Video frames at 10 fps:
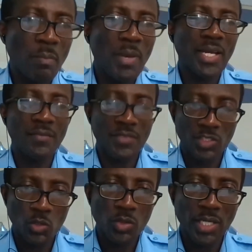men have
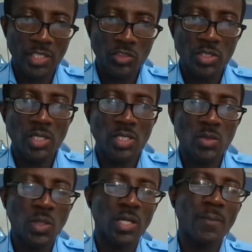issues with estrogen
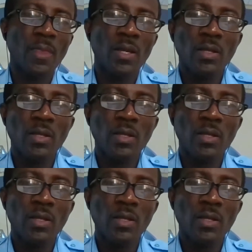as well,